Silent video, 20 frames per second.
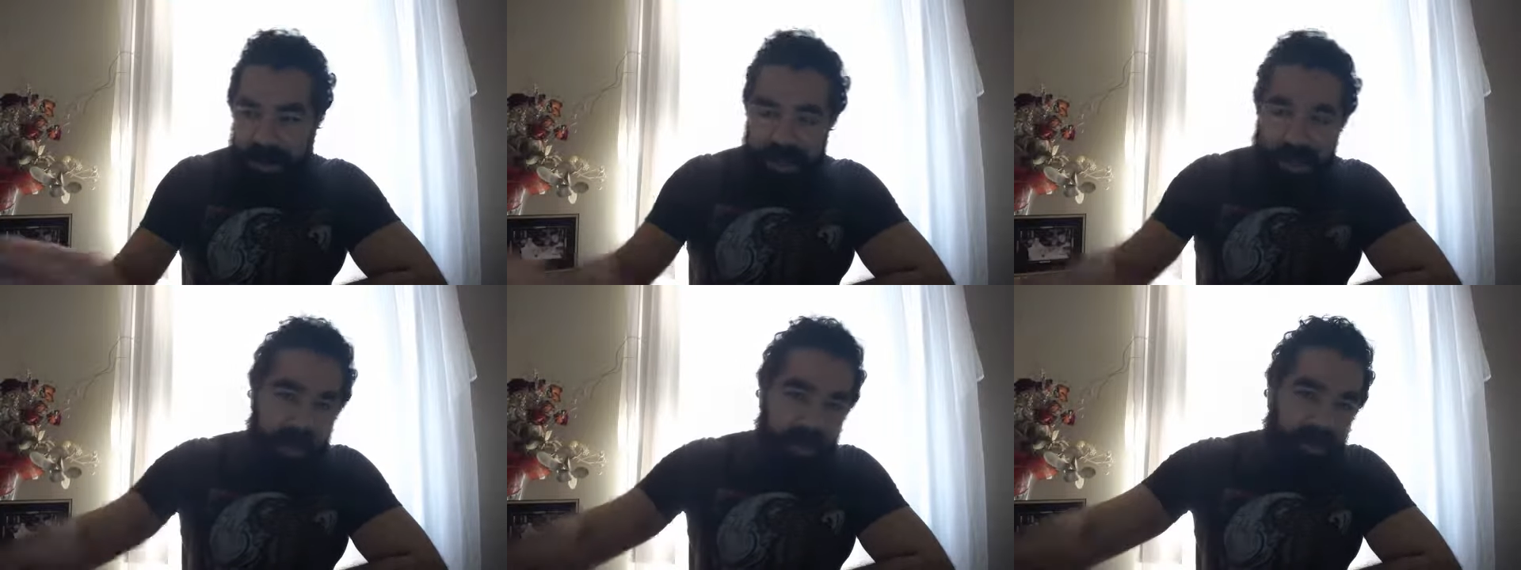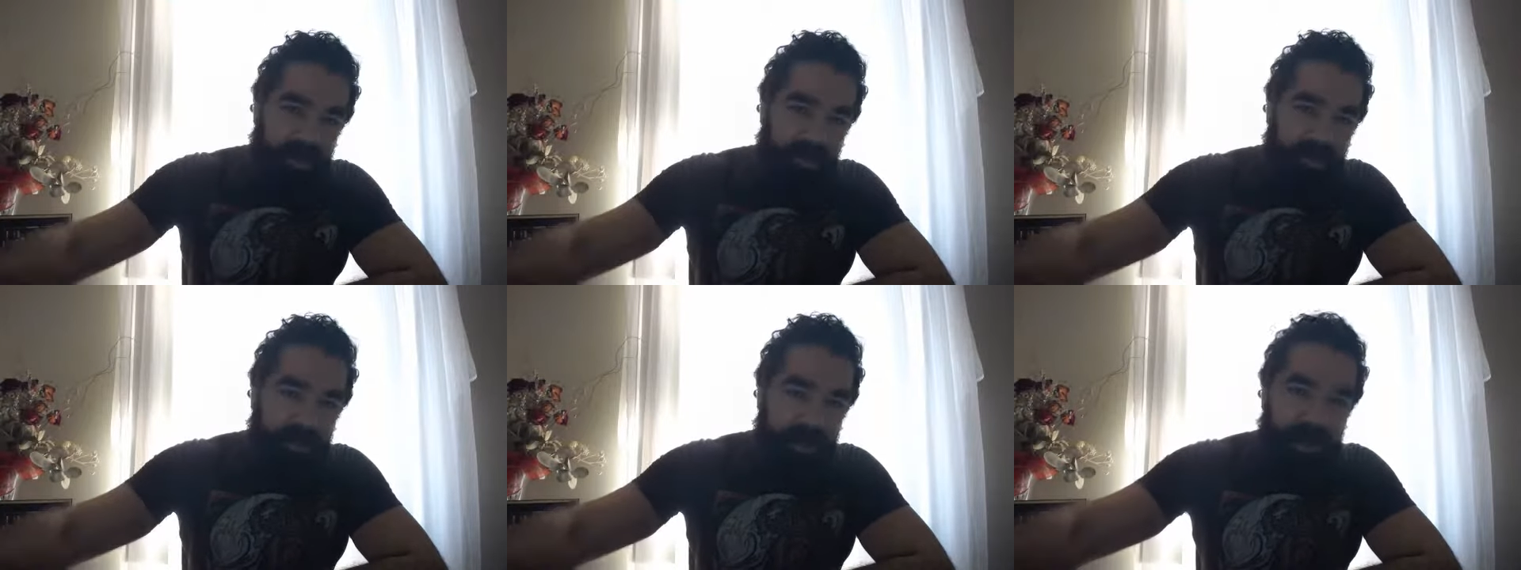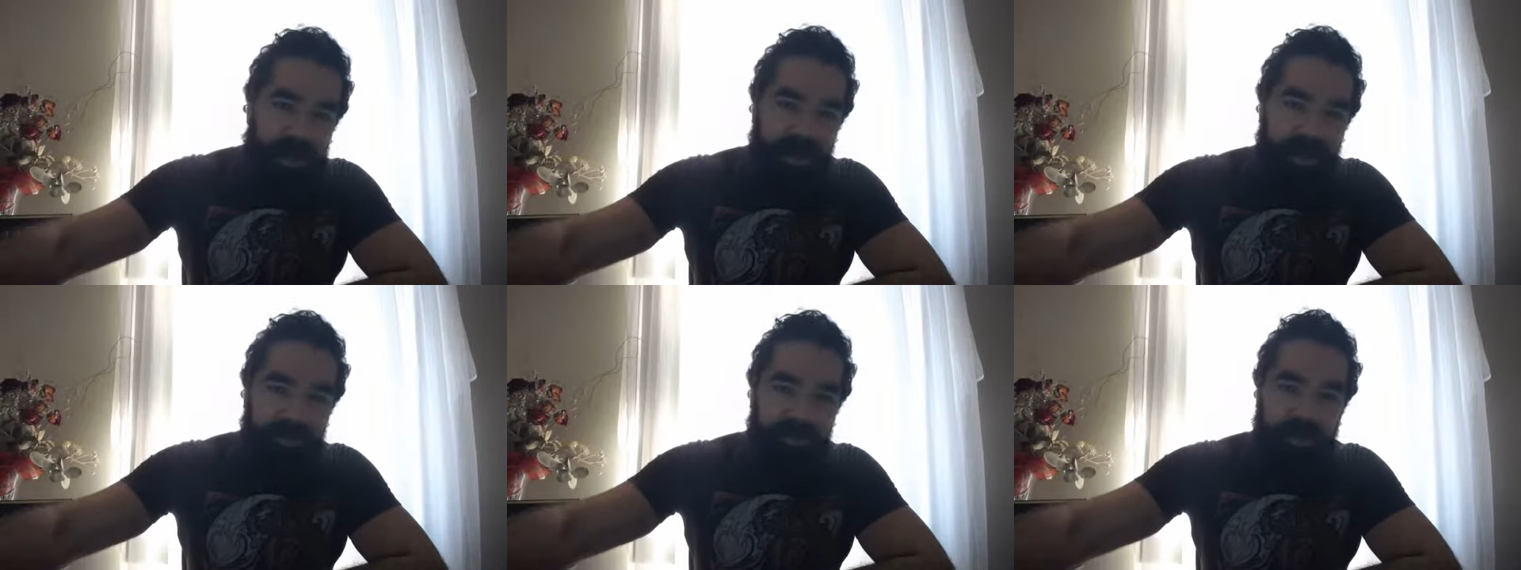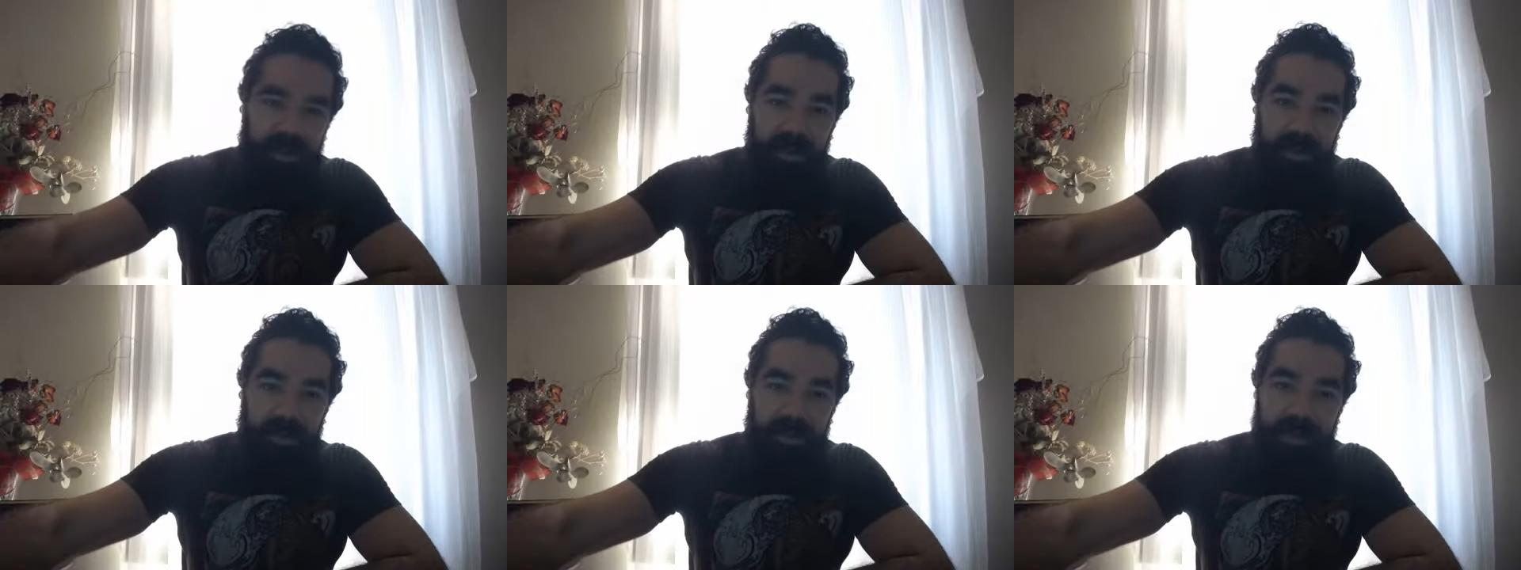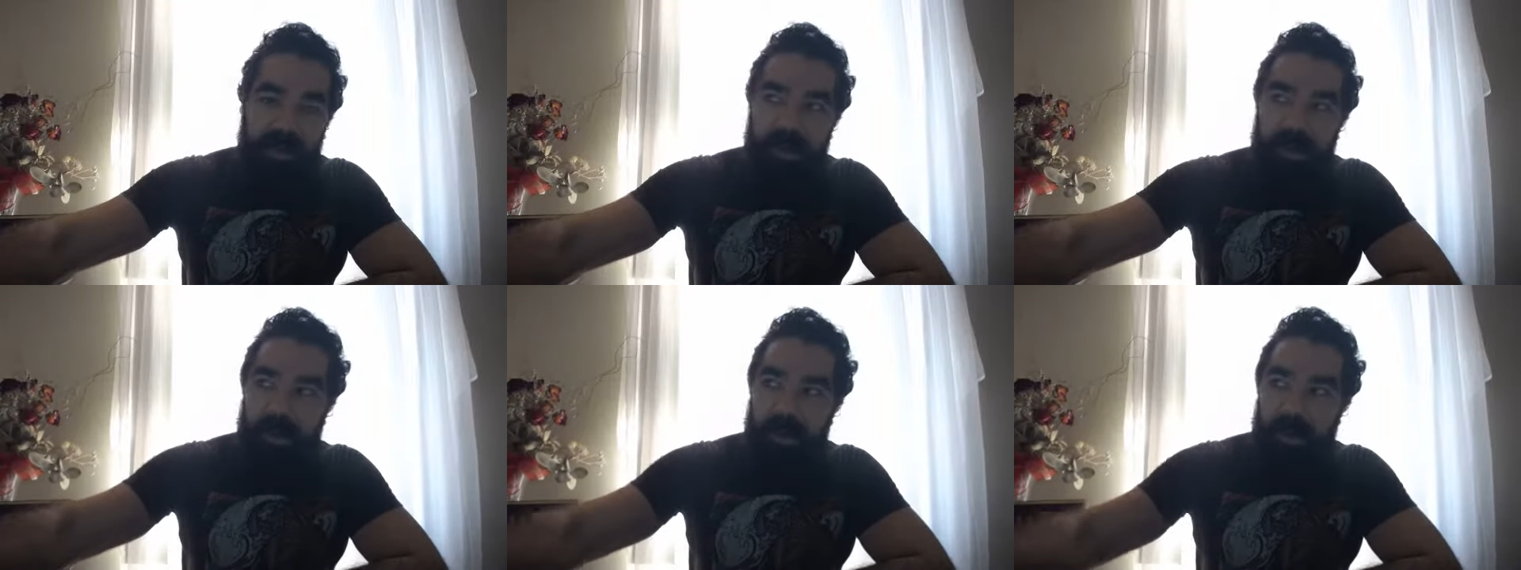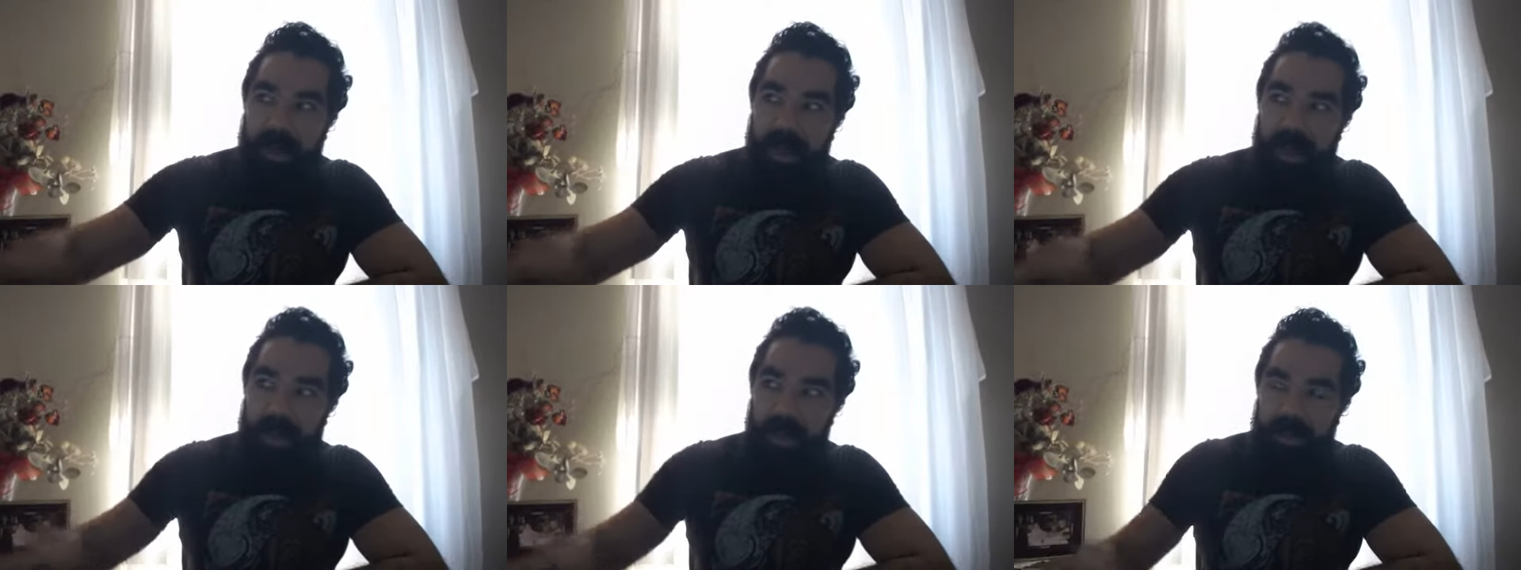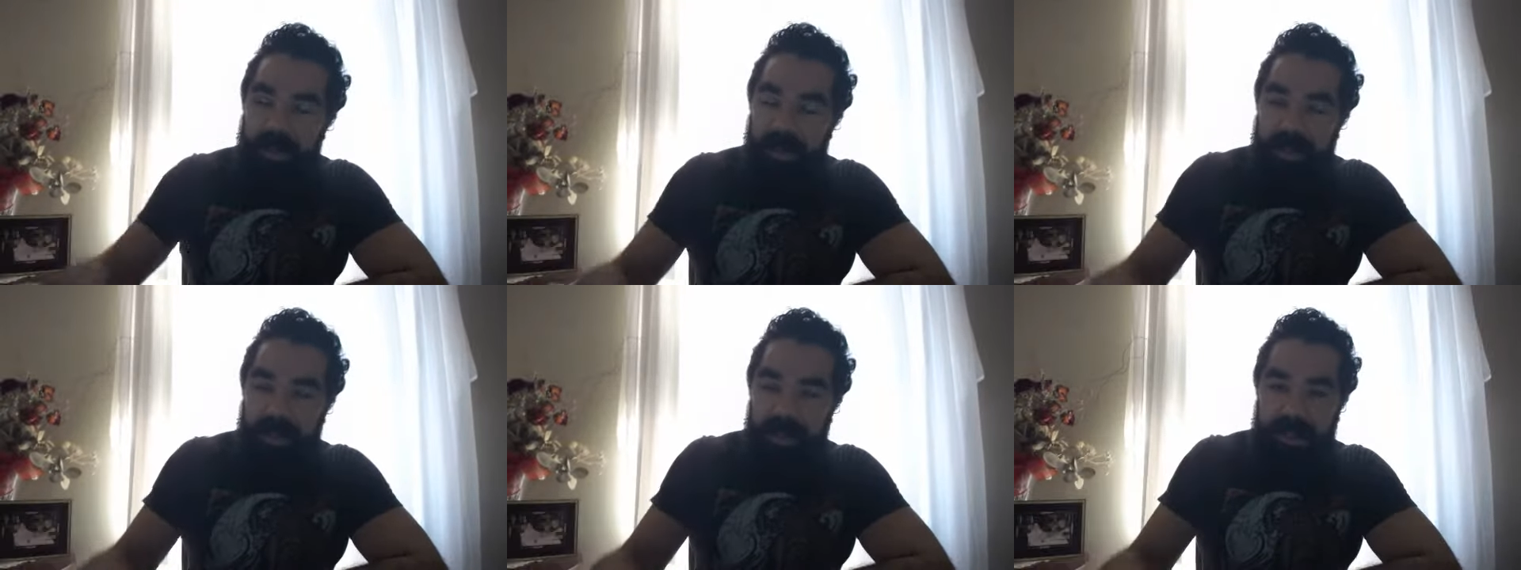a break from your
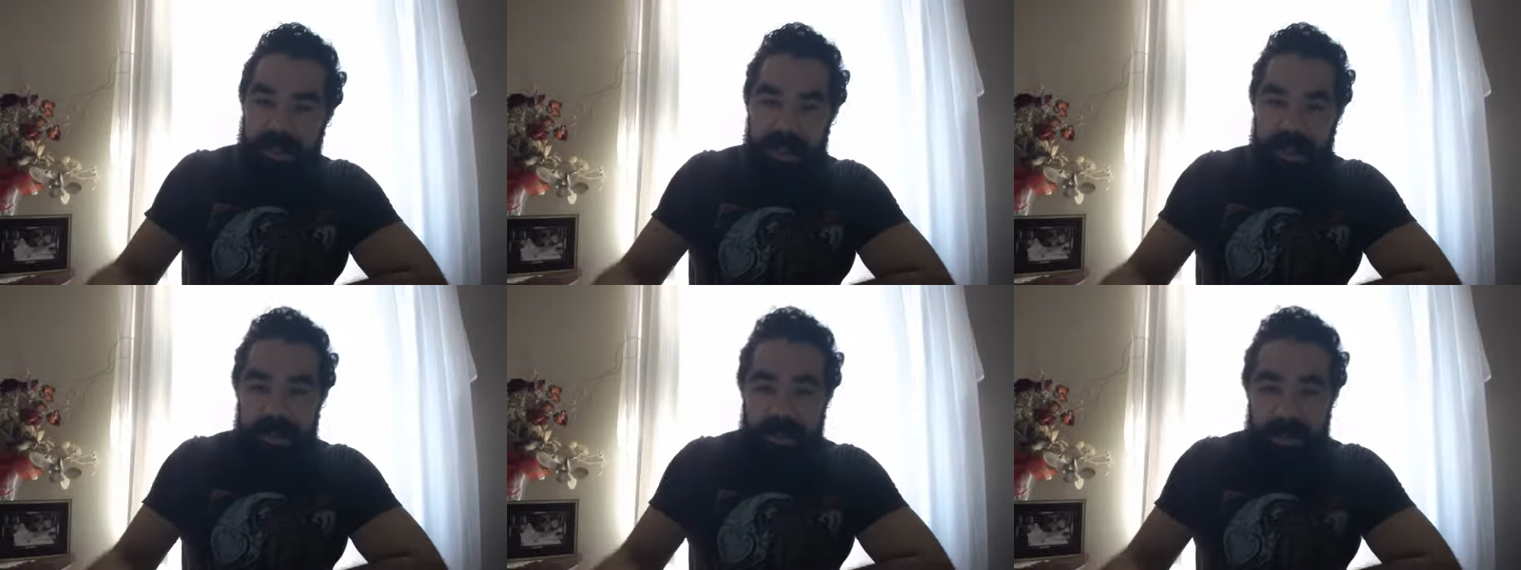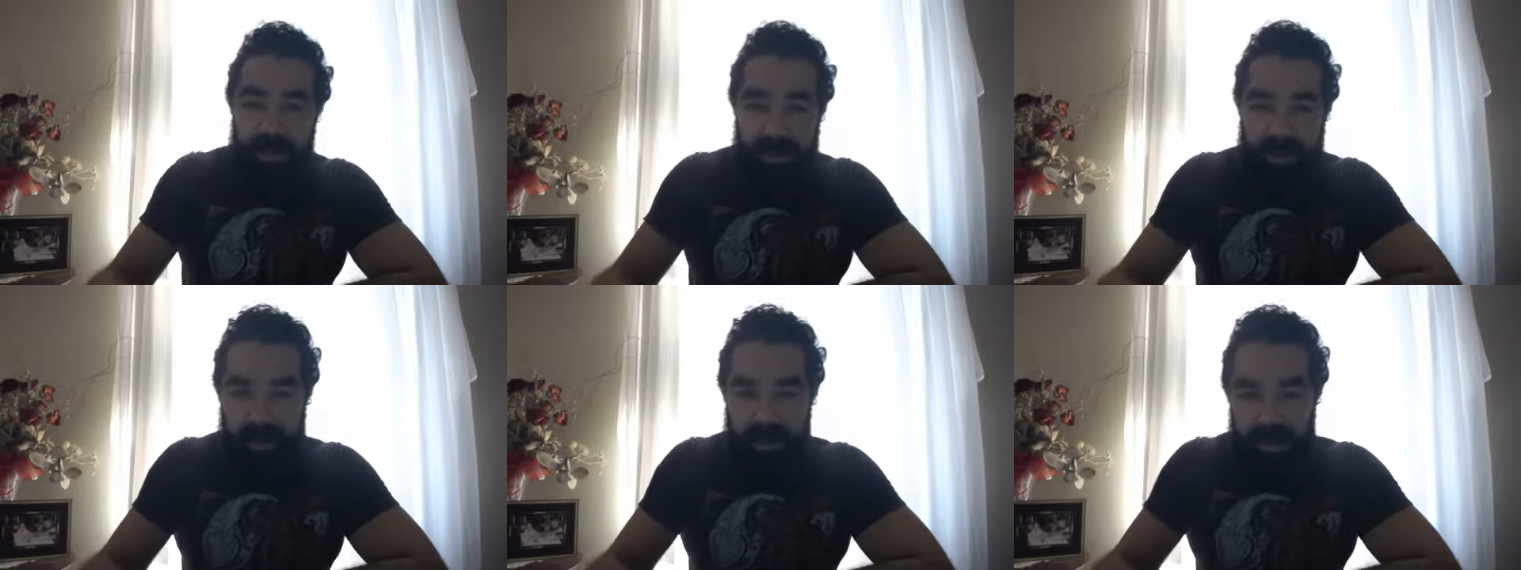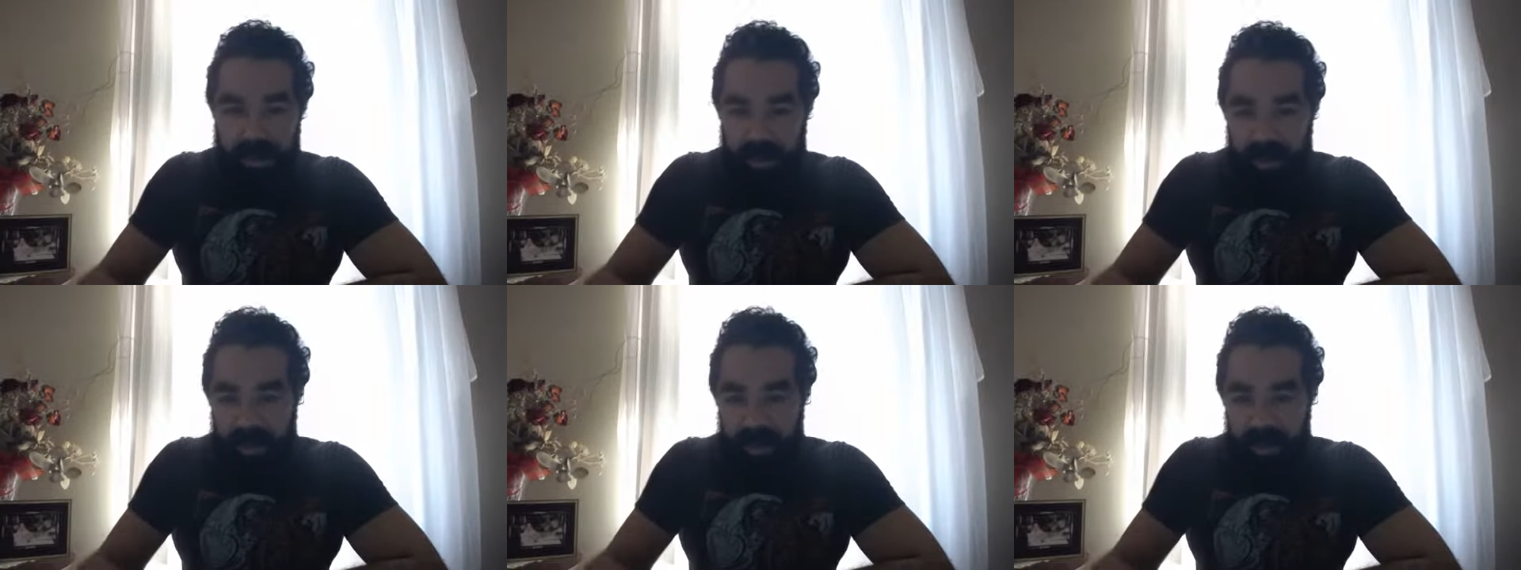regularly scheduled